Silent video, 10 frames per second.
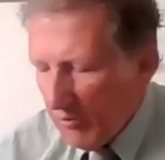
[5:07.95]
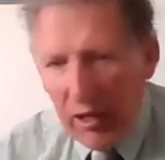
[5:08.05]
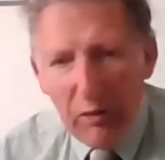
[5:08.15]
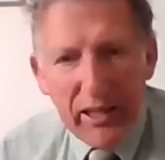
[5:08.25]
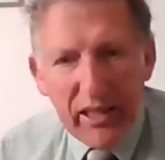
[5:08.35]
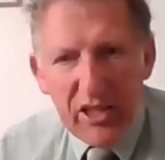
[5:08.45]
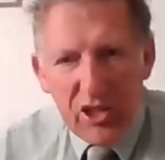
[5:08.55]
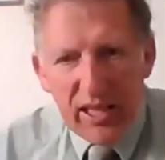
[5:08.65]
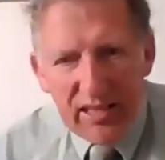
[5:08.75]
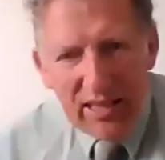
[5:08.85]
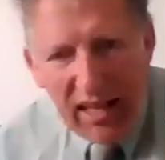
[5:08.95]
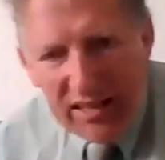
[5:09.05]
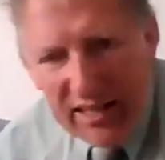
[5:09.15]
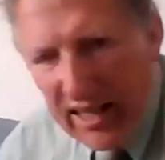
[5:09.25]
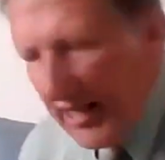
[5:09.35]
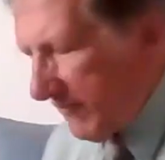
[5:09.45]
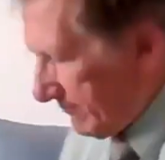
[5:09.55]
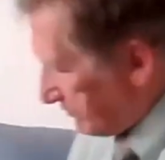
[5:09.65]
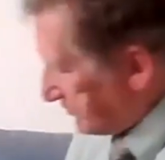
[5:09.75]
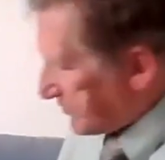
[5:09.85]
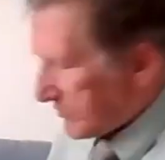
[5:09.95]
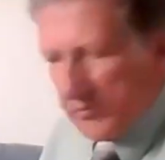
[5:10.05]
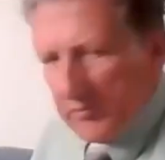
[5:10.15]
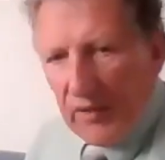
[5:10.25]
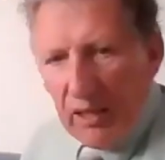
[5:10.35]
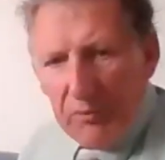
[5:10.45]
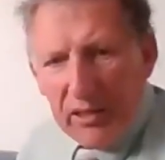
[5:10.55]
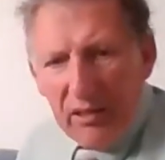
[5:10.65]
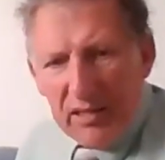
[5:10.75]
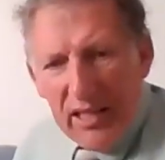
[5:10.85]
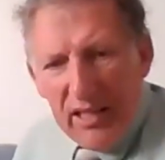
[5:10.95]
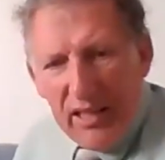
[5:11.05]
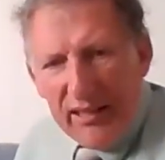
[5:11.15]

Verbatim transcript: While we're getting Chester, let's have, because